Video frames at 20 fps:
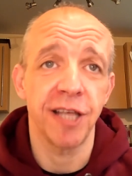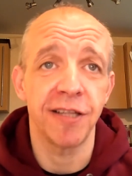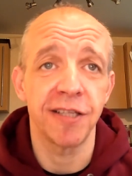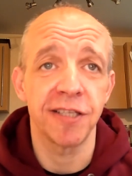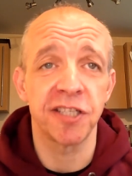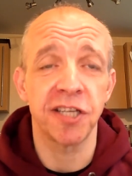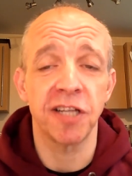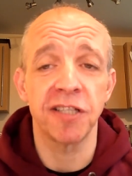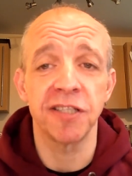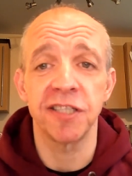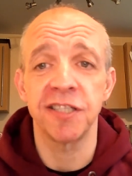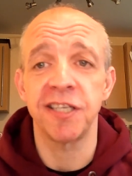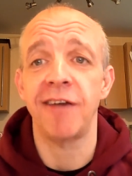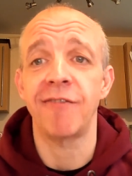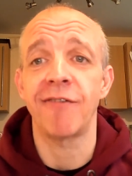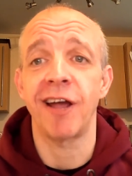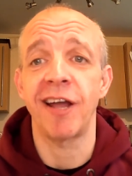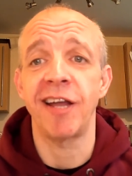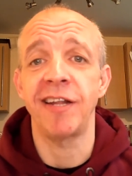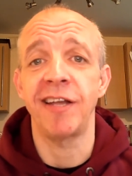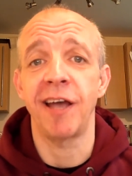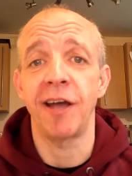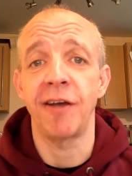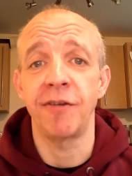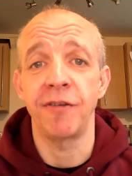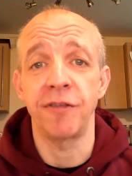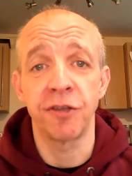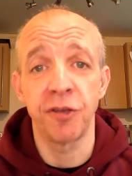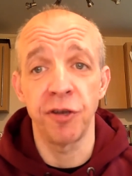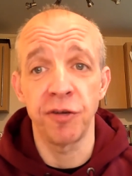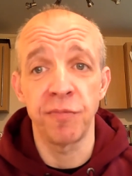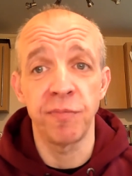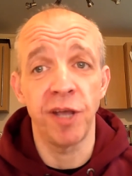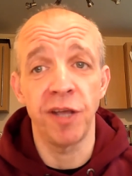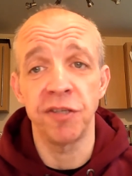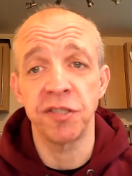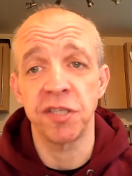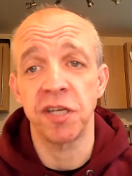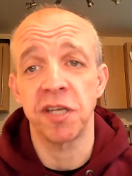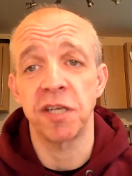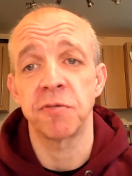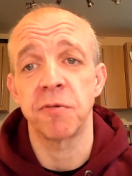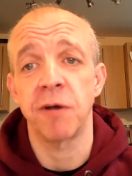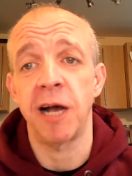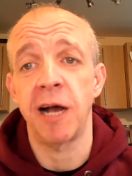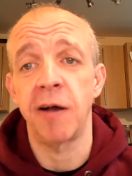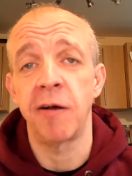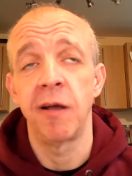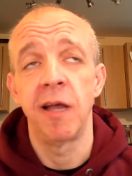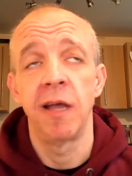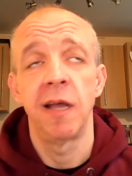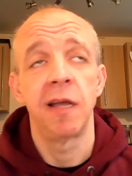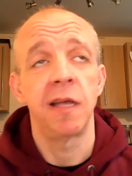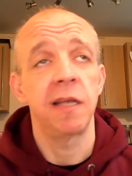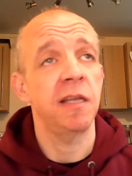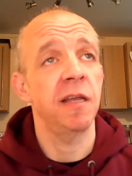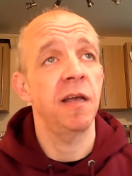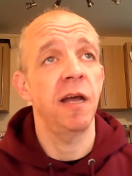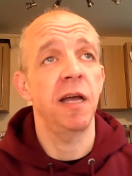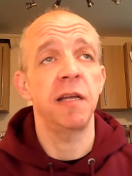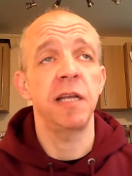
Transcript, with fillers: They're the Sunset Radio, good music as well yeah,